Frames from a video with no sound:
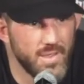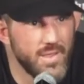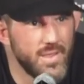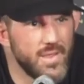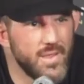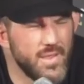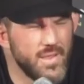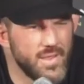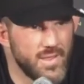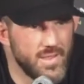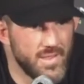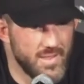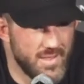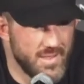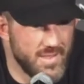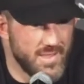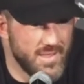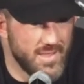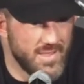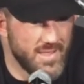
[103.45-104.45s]
And then,
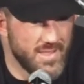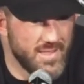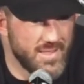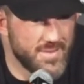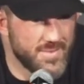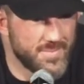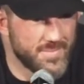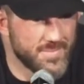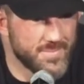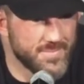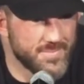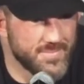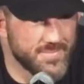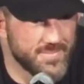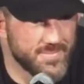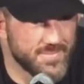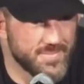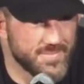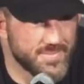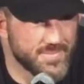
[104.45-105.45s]
uh, you know, you, you have a
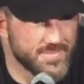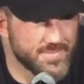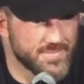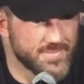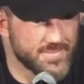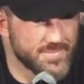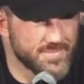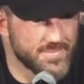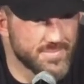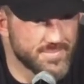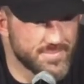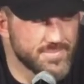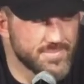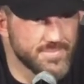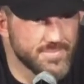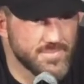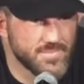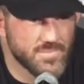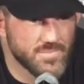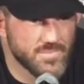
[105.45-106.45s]
matchup coming up here next